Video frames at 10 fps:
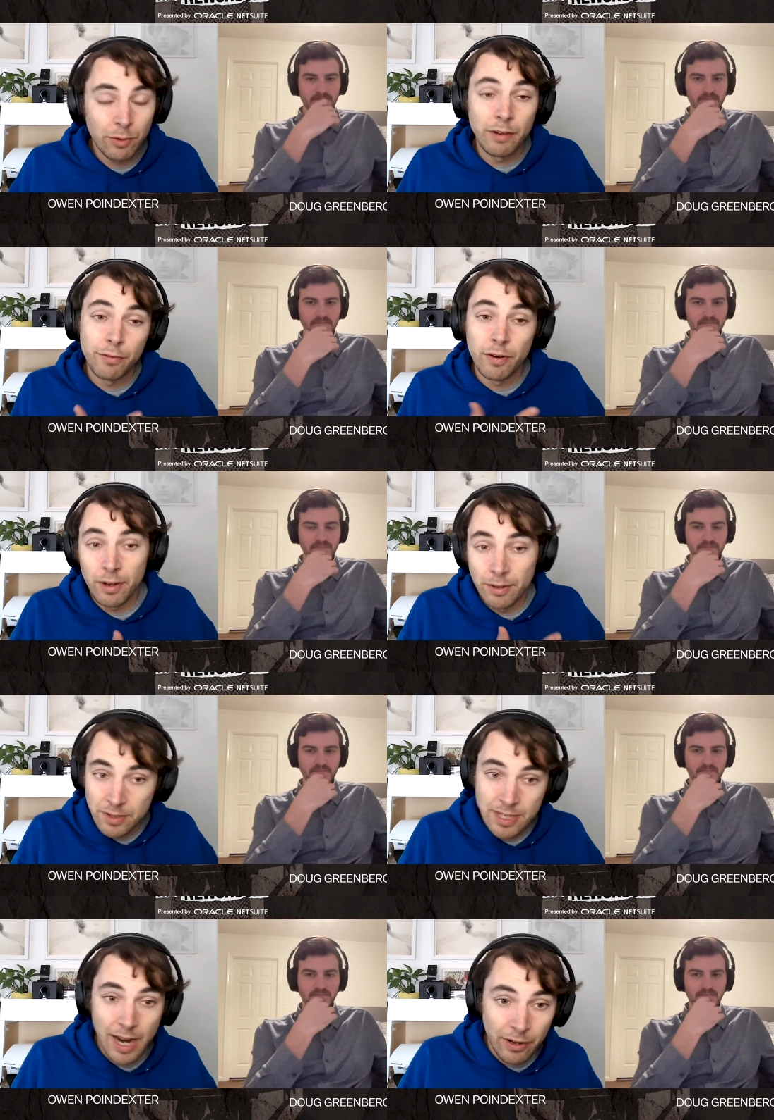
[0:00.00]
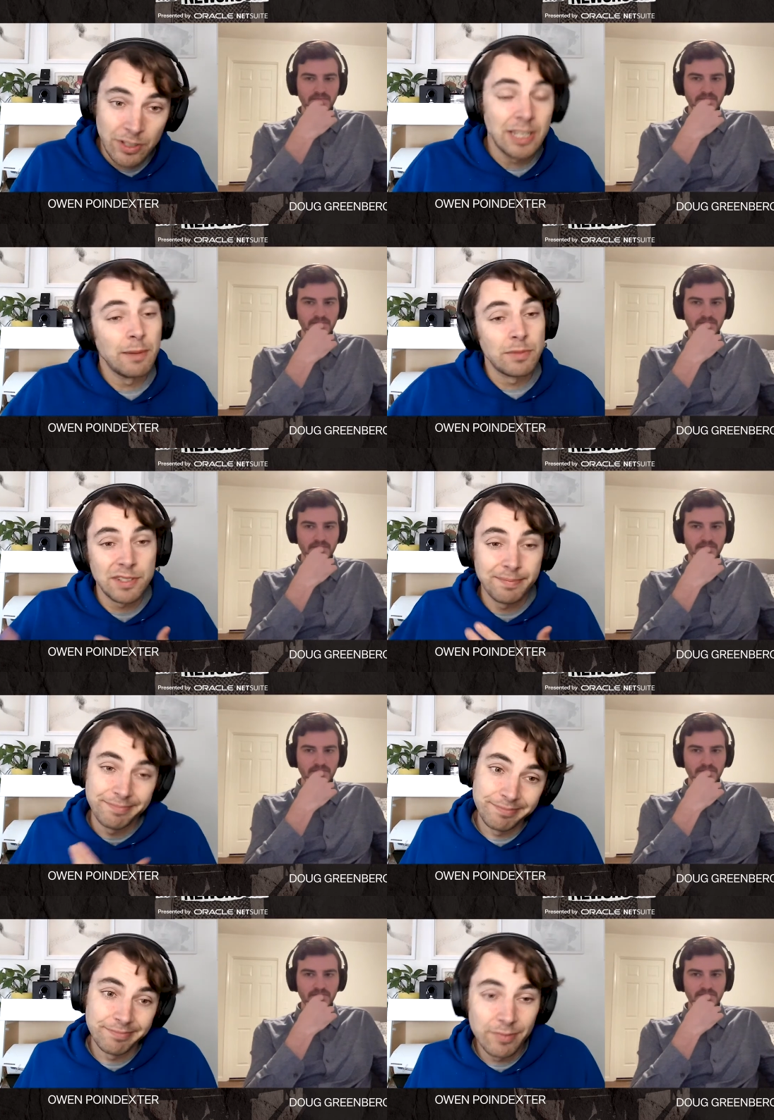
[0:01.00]
Speaker 1: for their soccer teams,
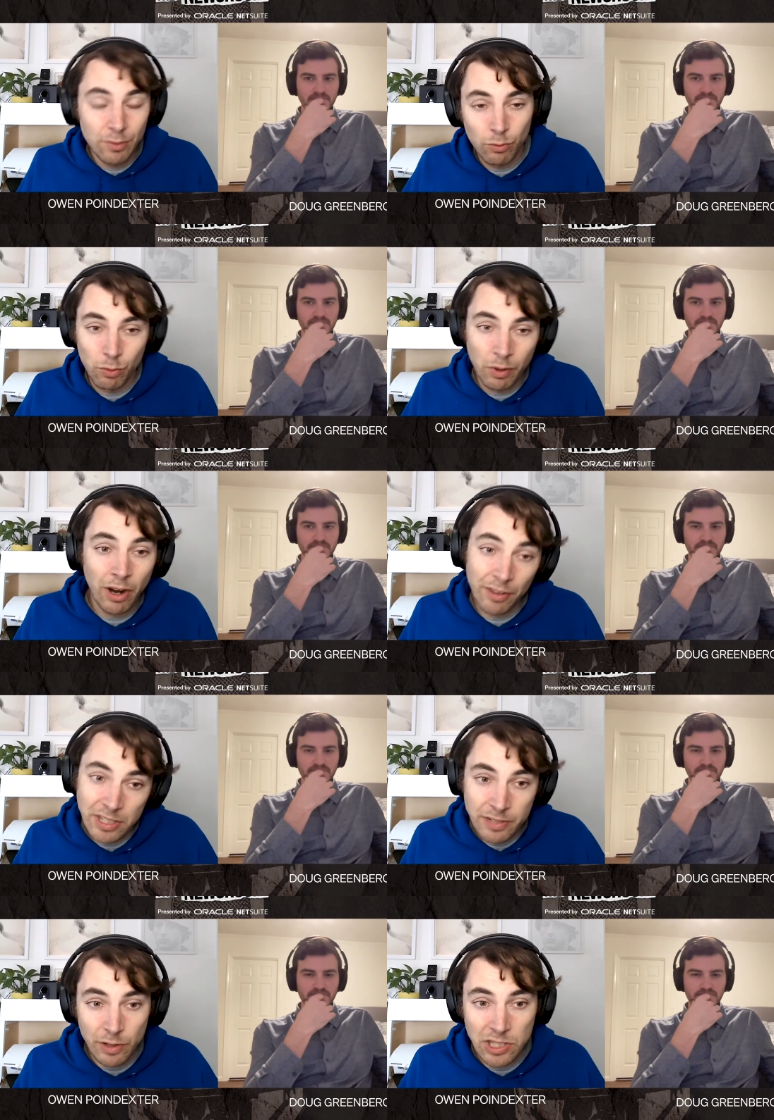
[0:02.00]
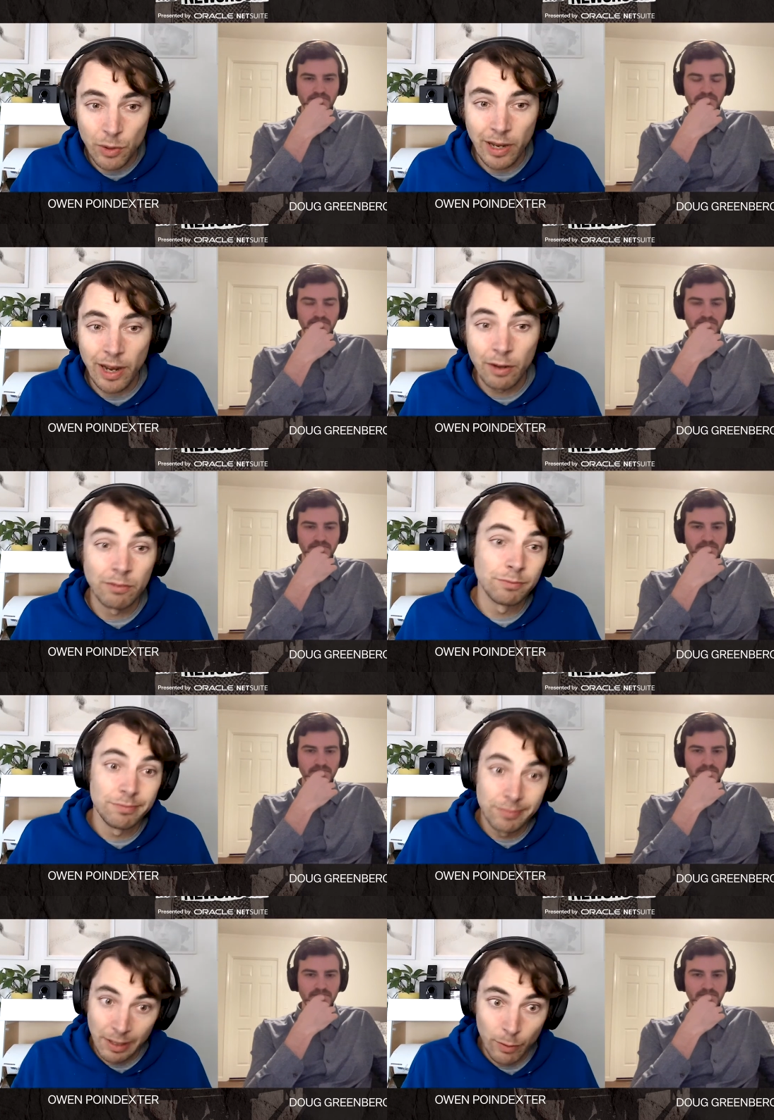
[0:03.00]
regardless of what's going on
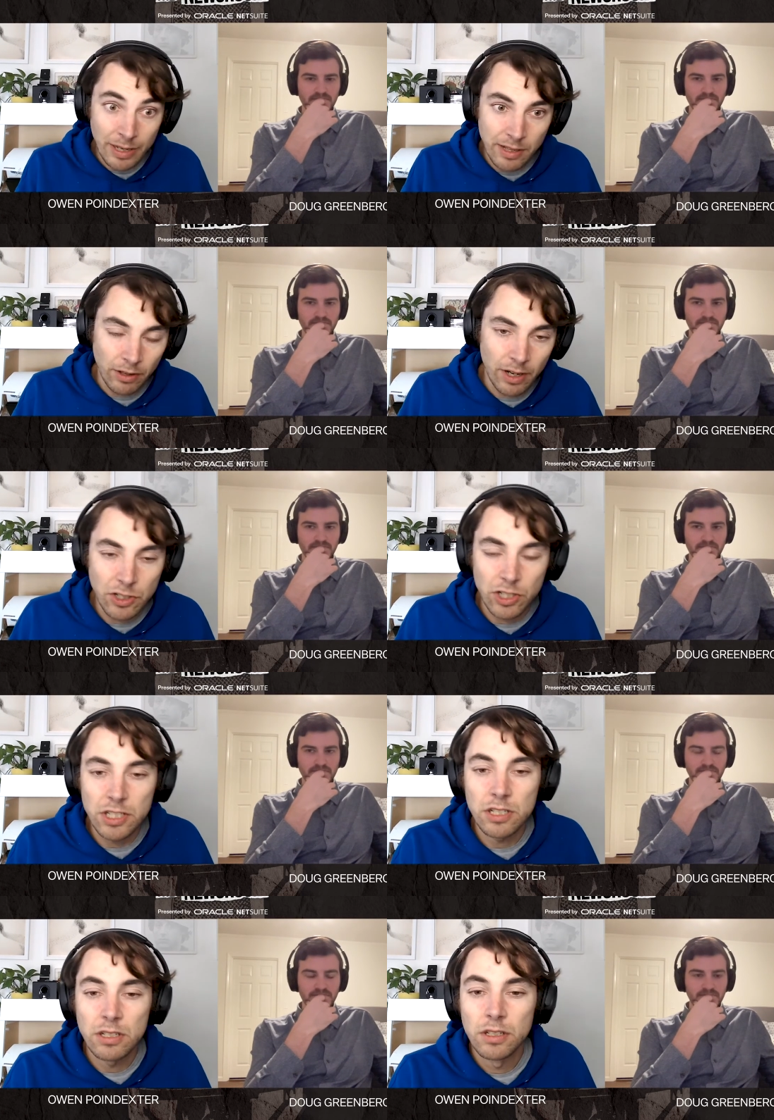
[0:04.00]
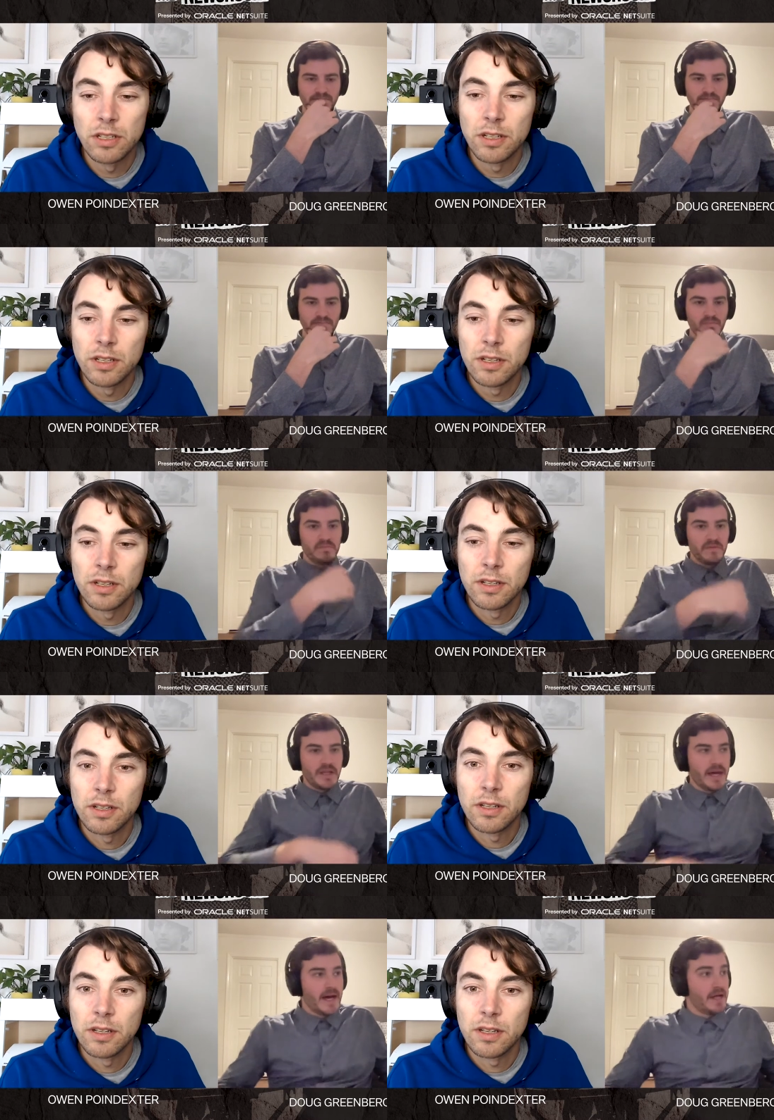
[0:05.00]
in the rest of their countries.
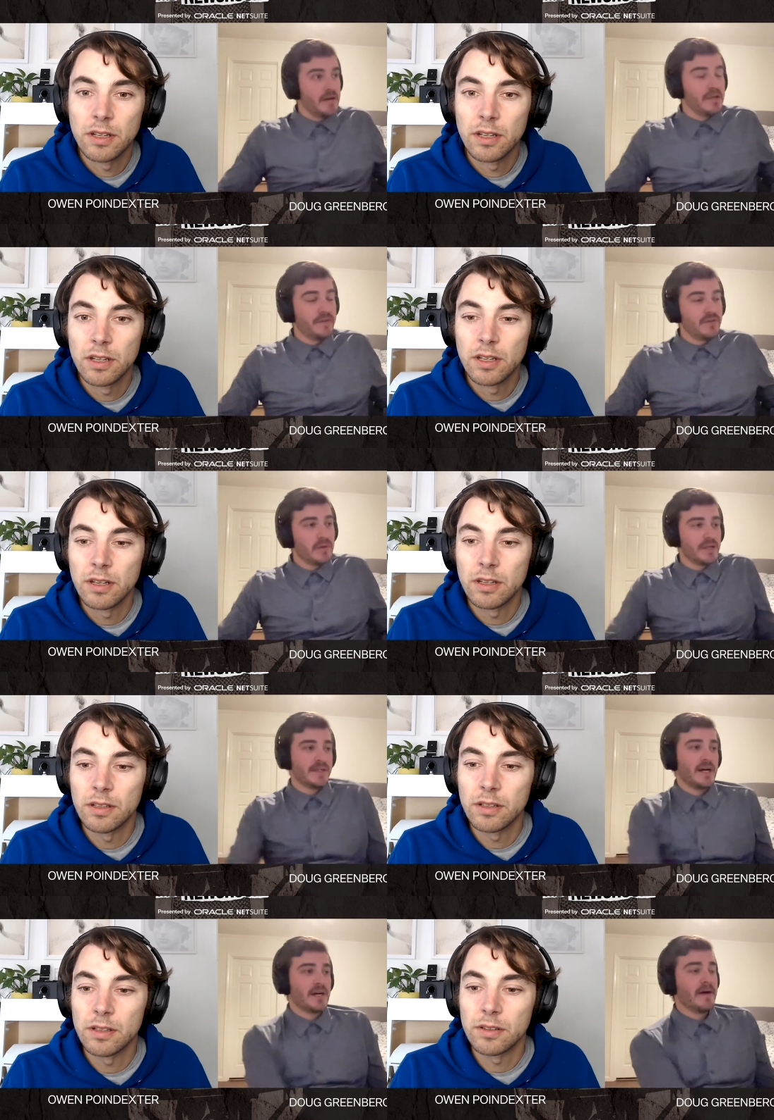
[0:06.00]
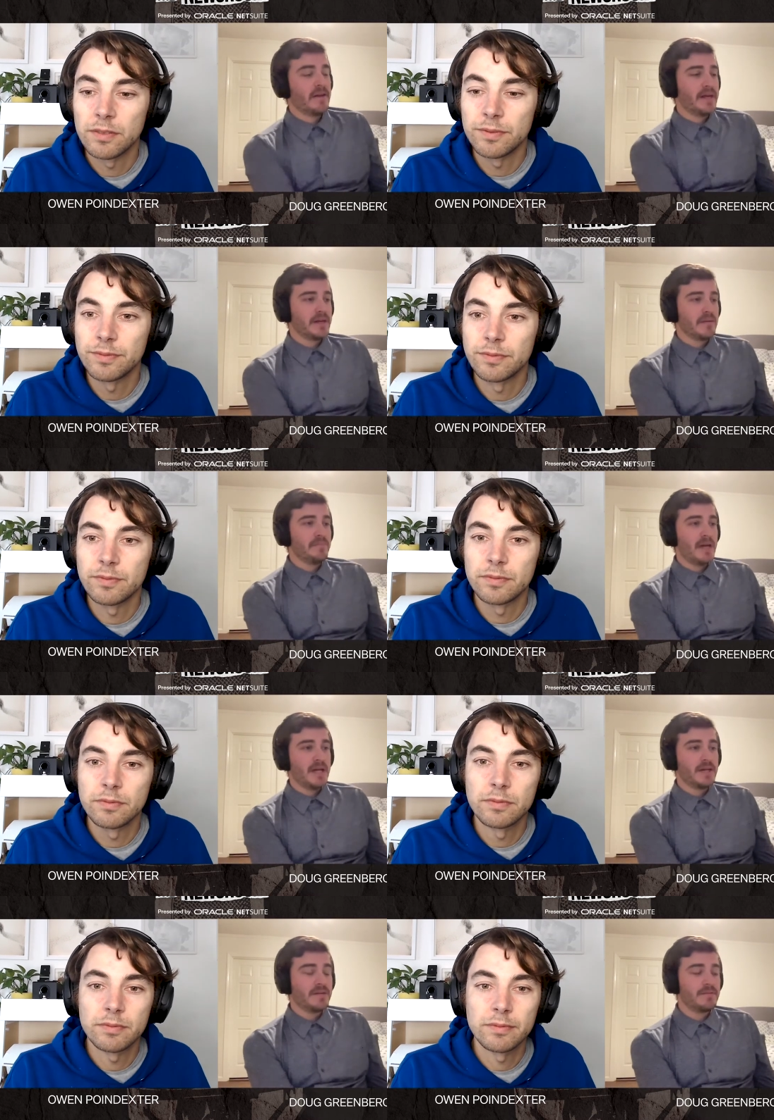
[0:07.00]
Speaker 2: Yeah, and I mean, if you want to talk about like a
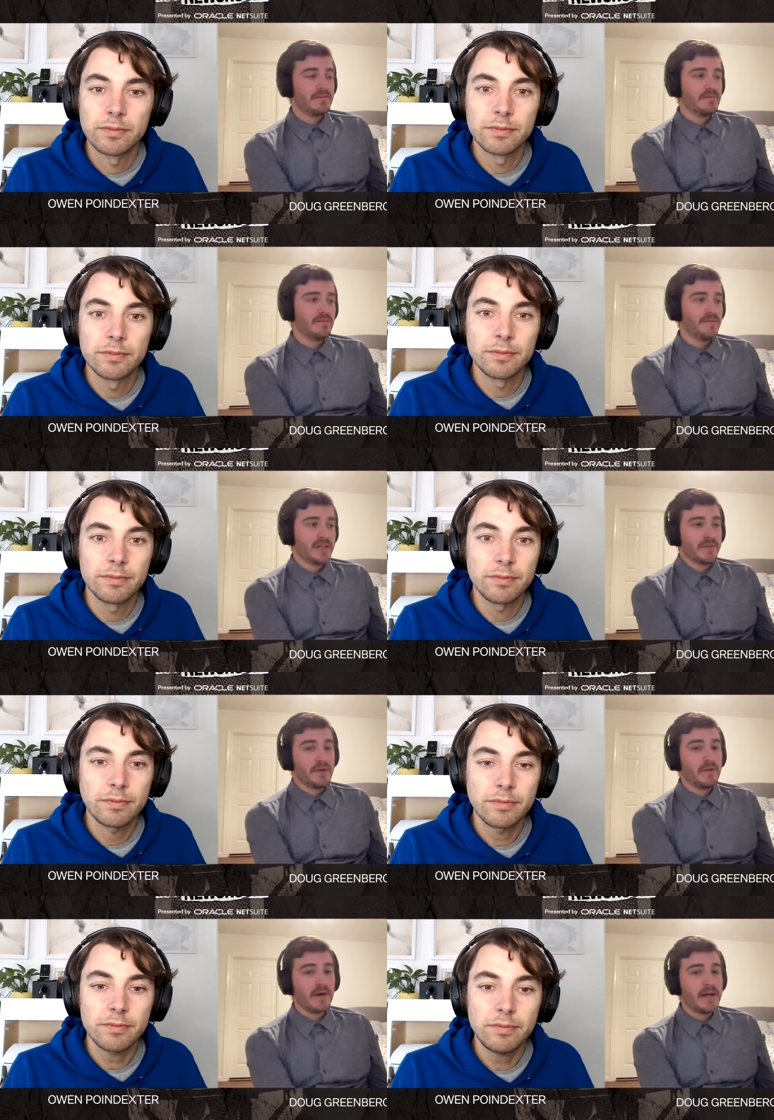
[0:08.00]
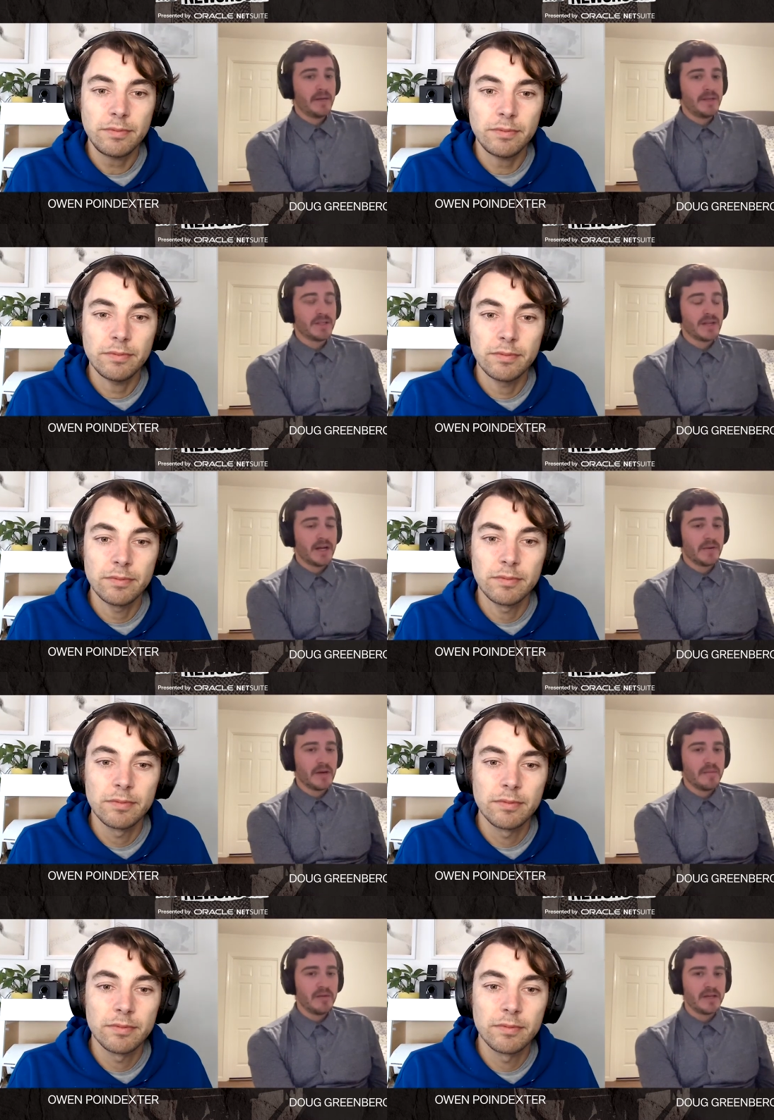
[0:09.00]
big victory, right? I mean, Saudi
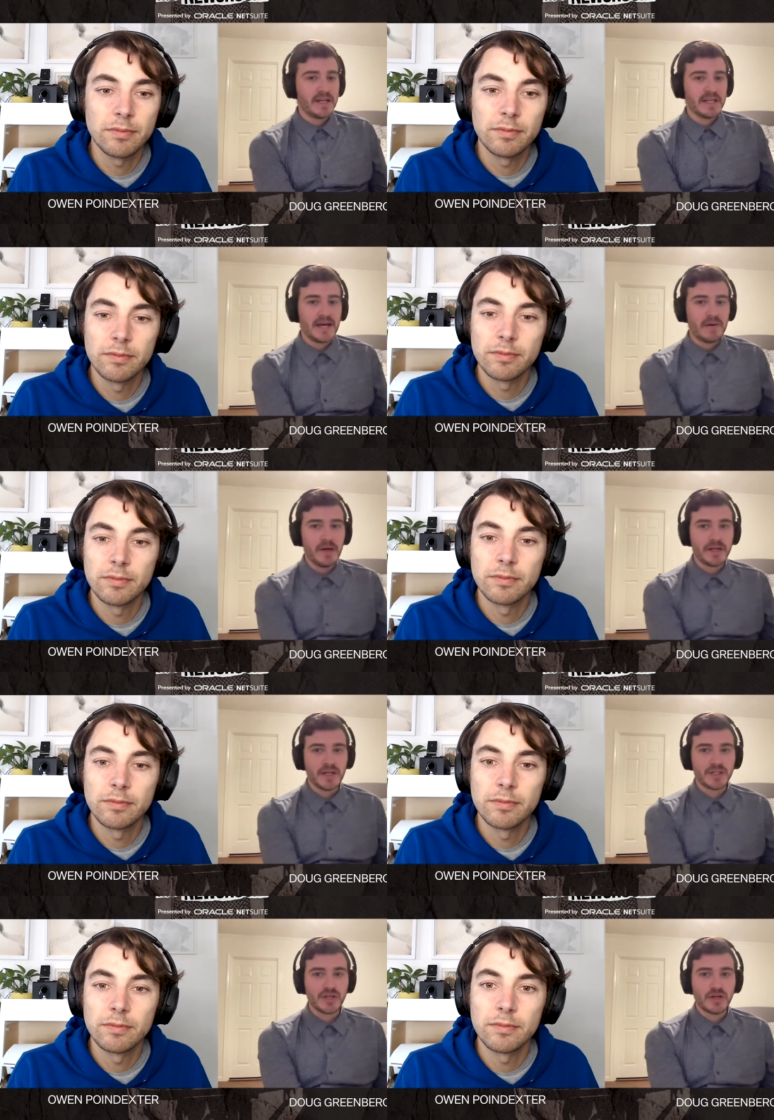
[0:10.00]
Arabia getting that win against